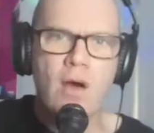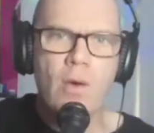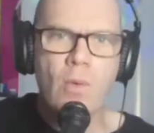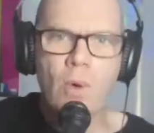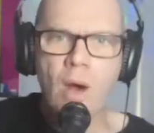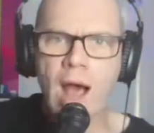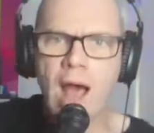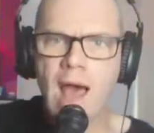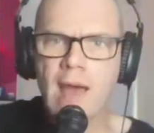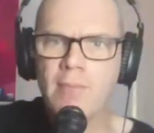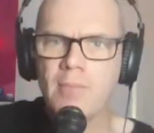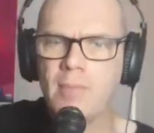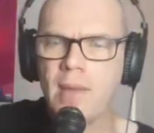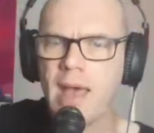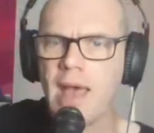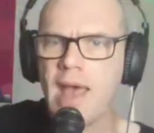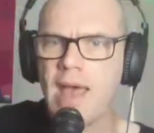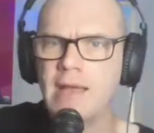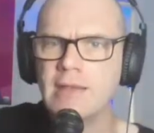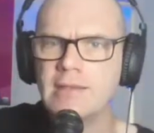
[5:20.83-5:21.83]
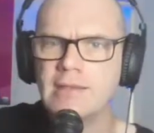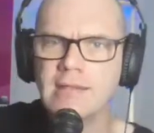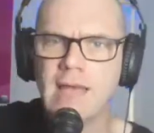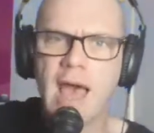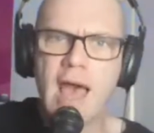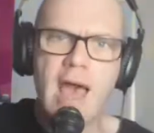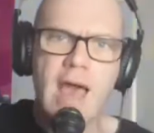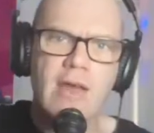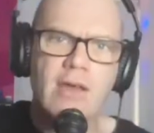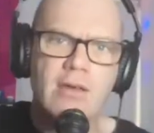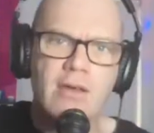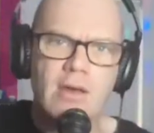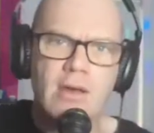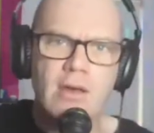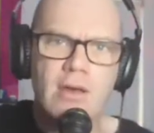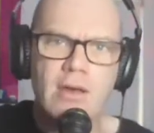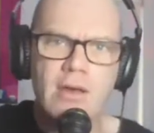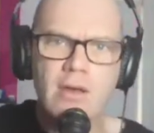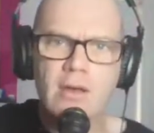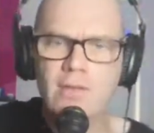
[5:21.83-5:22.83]
What makes a
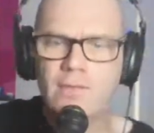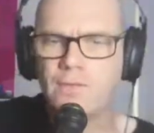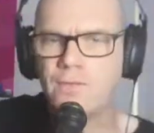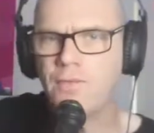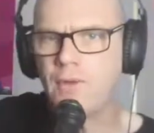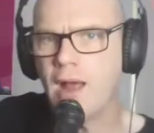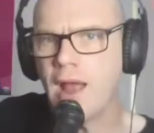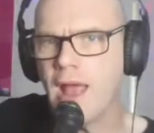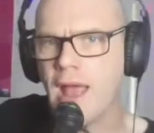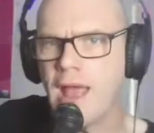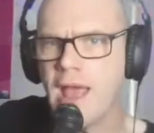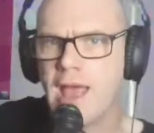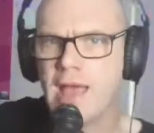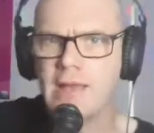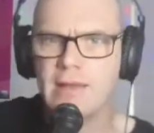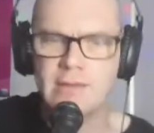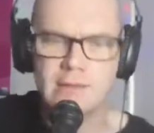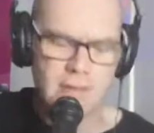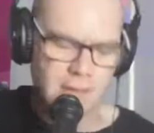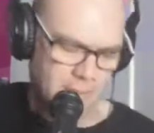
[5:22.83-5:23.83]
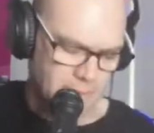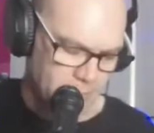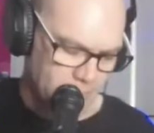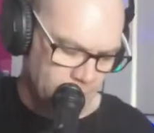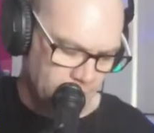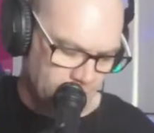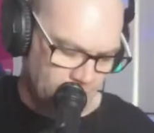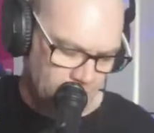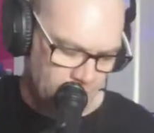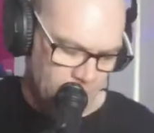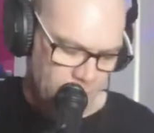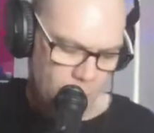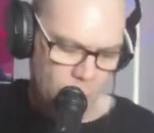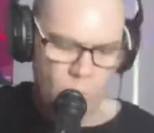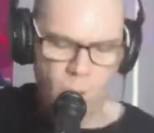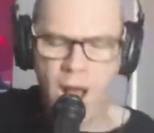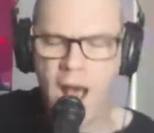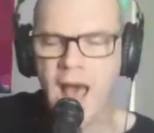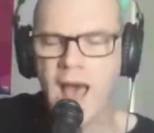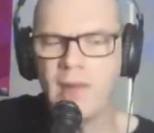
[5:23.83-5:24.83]
good friend?
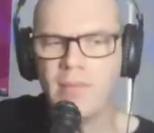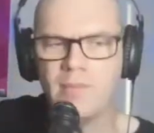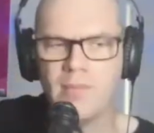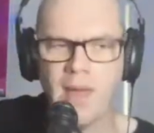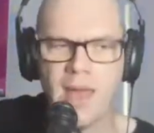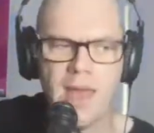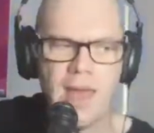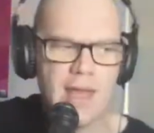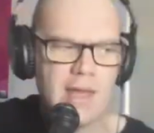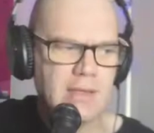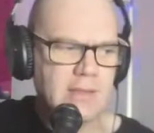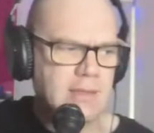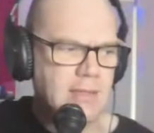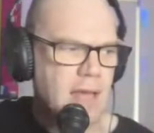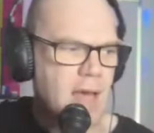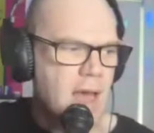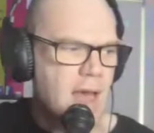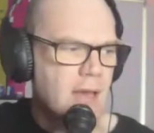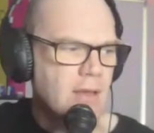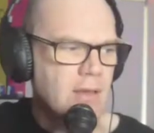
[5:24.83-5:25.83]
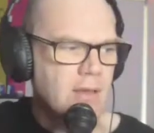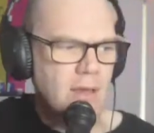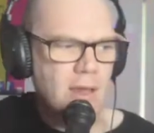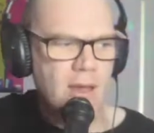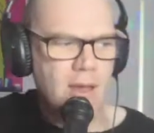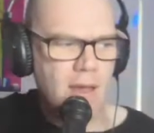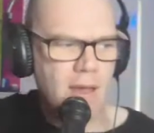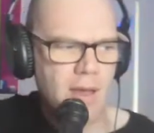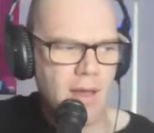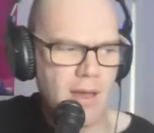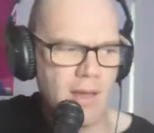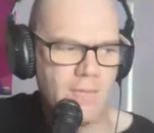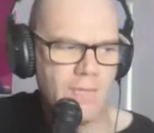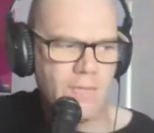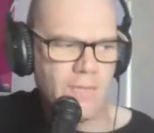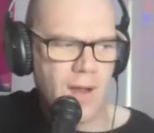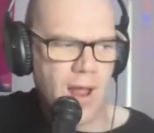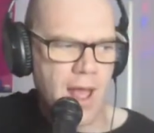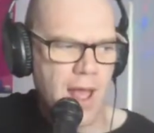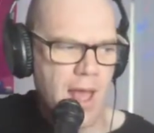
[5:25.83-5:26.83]
What makes a good
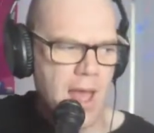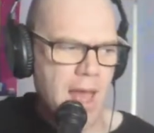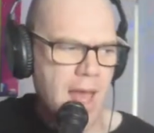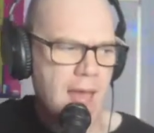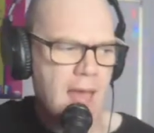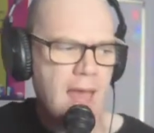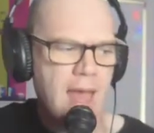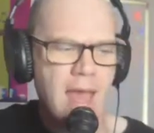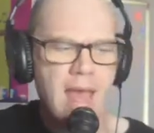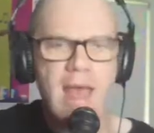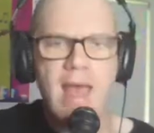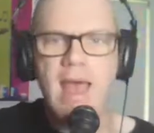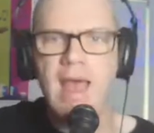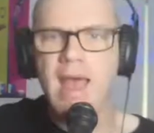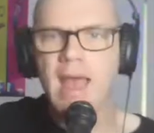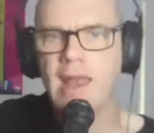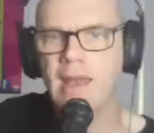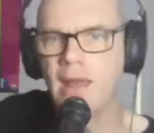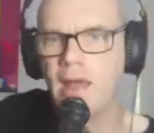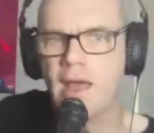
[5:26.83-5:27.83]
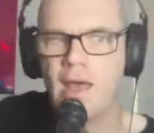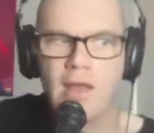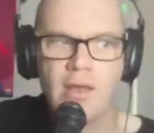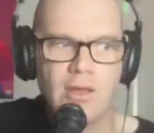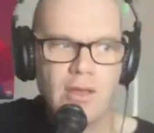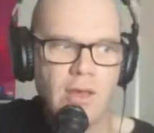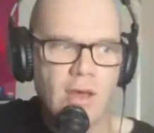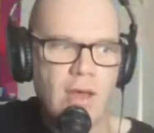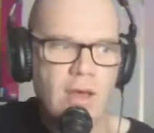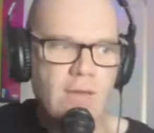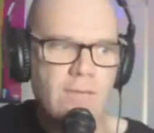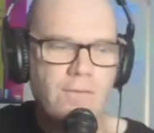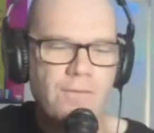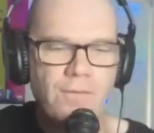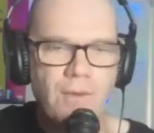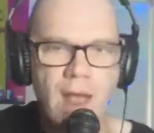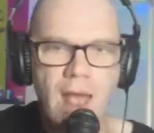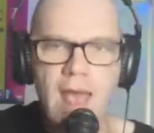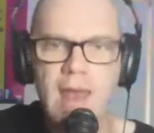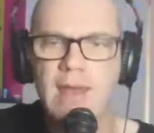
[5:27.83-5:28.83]
friend? Good
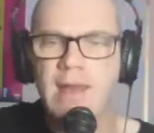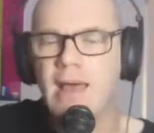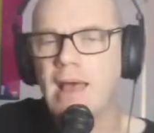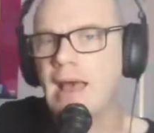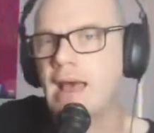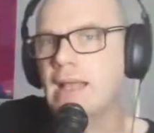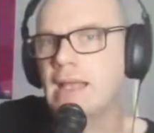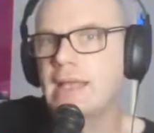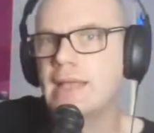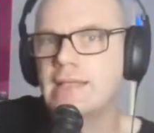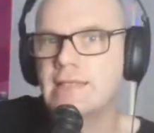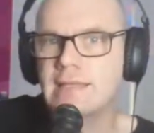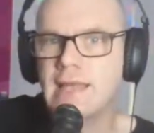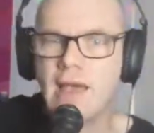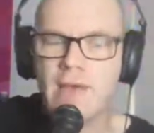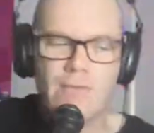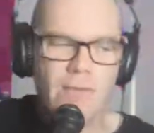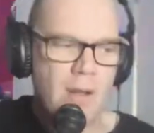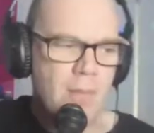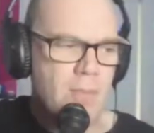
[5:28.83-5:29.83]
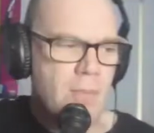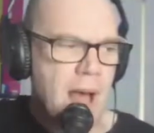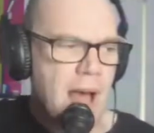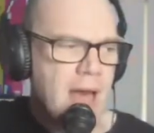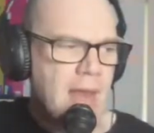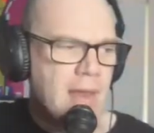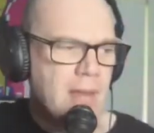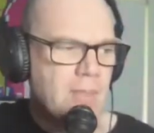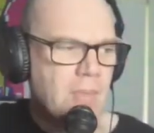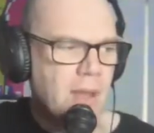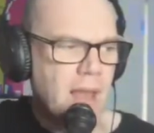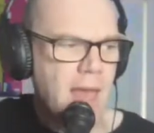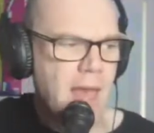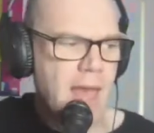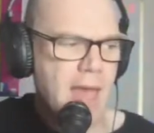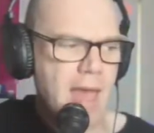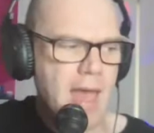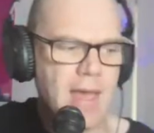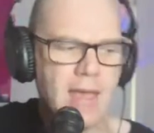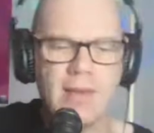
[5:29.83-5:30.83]
friend, let's everybody
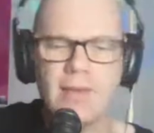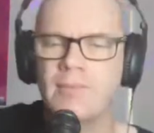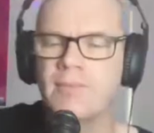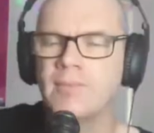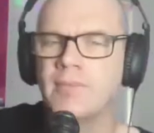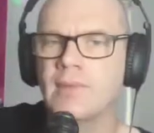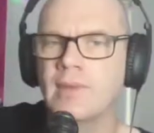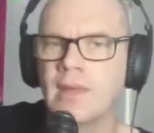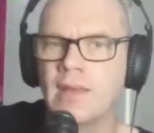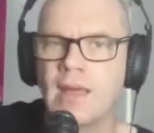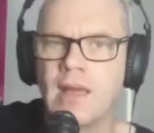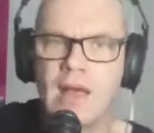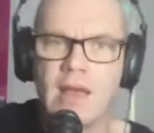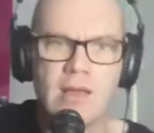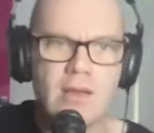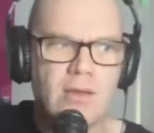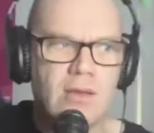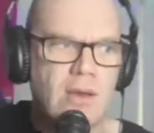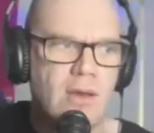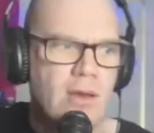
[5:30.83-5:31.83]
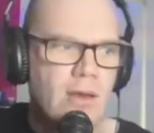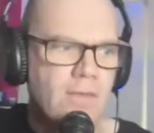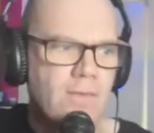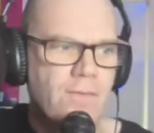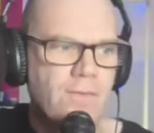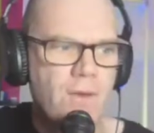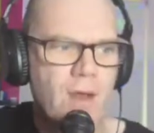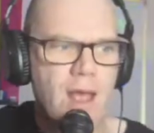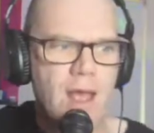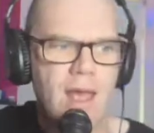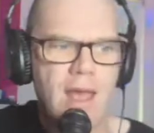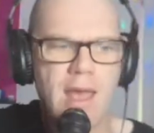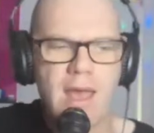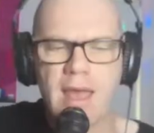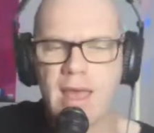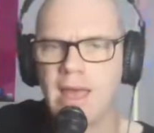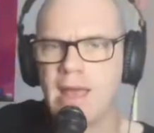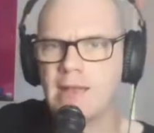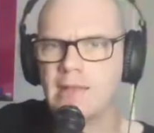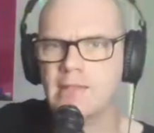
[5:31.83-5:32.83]
play. A good
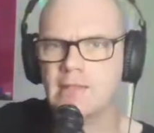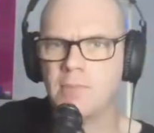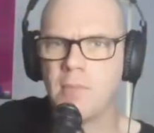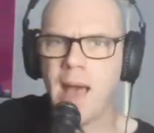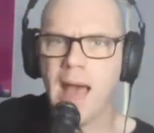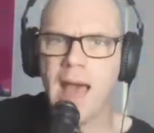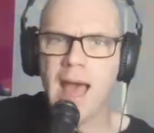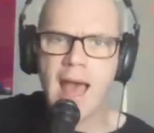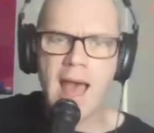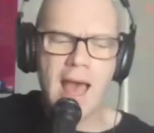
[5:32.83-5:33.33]
friend smiles.